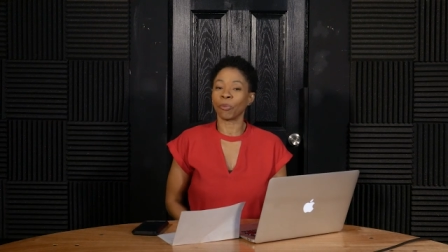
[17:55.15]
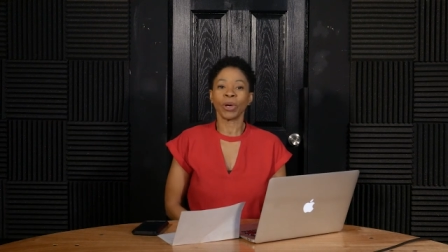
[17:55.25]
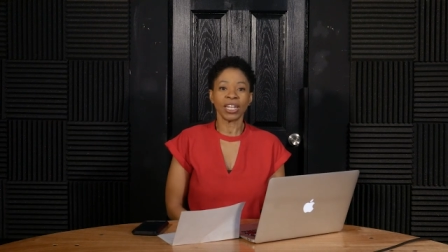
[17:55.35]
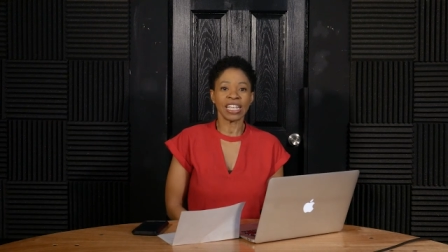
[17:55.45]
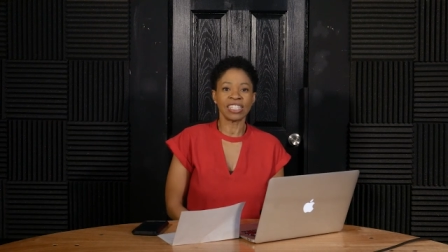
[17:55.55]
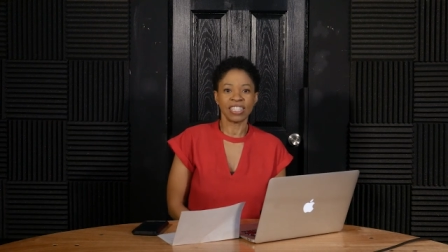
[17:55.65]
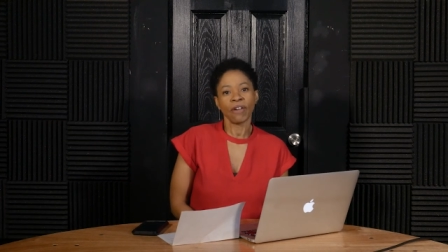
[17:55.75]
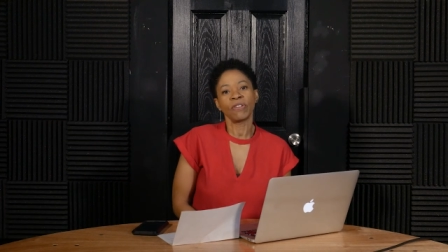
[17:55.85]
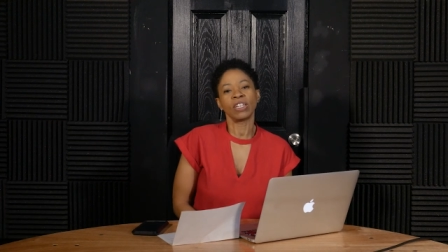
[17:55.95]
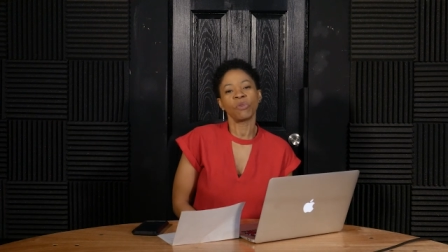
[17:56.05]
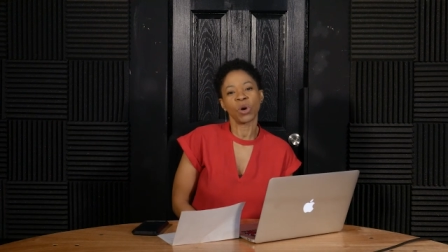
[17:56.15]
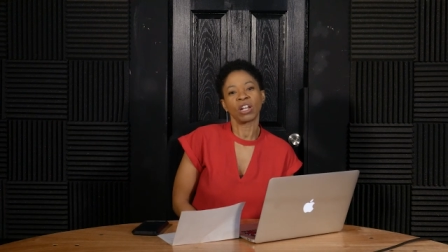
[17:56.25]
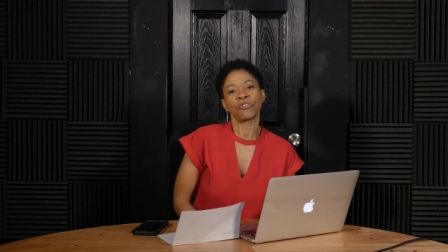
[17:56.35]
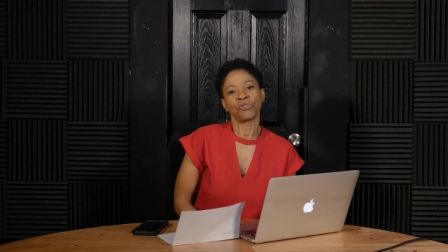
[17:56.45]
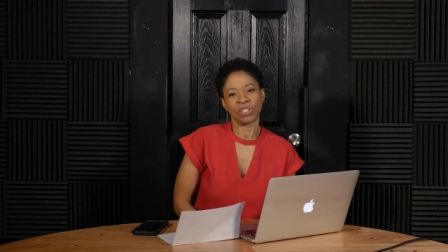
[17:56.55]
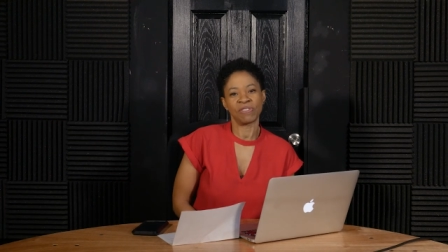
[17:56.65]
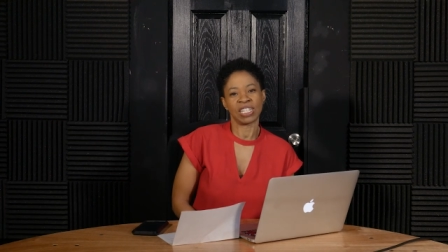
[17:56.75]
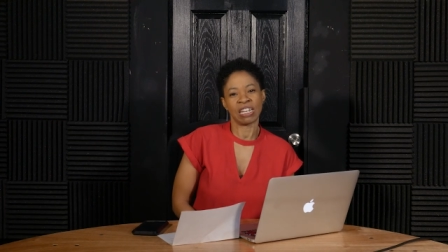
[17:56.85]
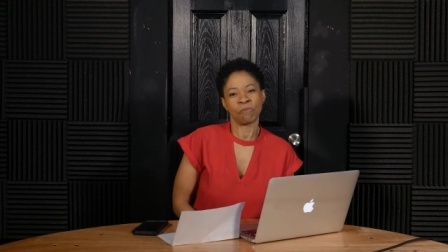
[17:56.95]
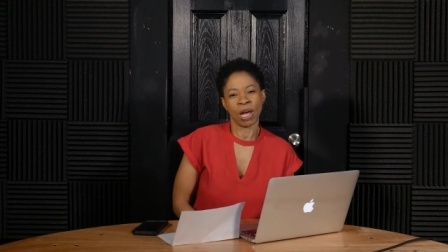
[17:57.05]
But it's definitely one of
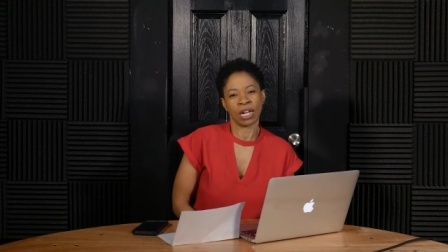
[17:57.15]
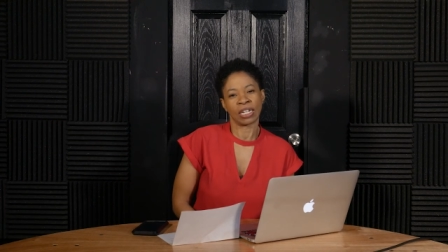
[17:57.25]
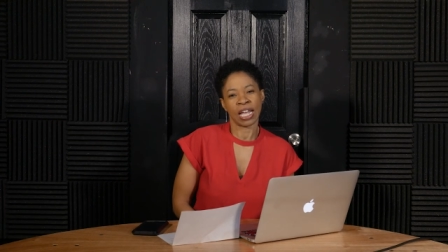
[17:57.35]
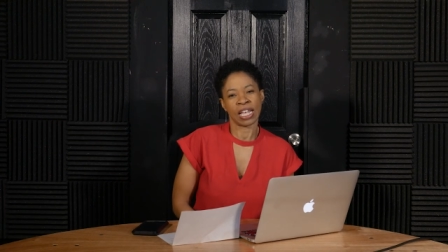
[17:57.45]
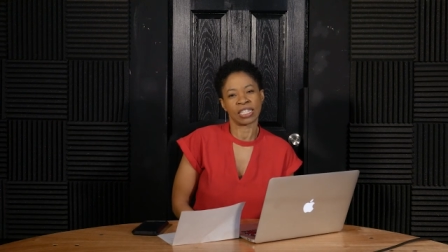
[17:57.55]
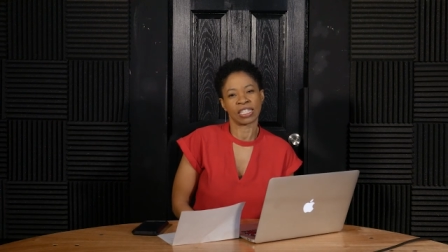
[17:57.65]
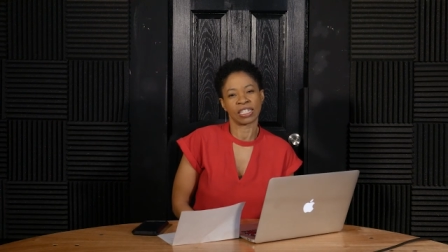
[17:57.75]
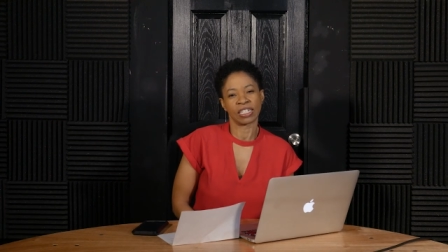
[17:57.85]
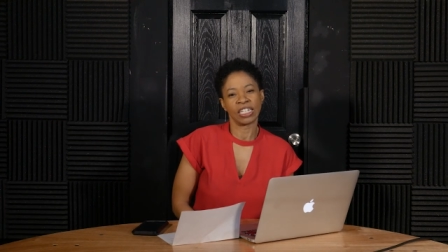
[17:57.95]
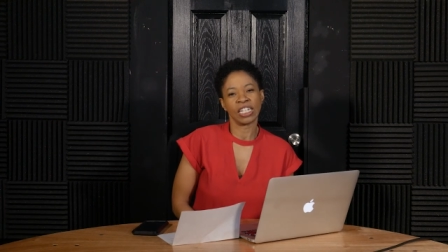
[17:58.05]
15 podcasts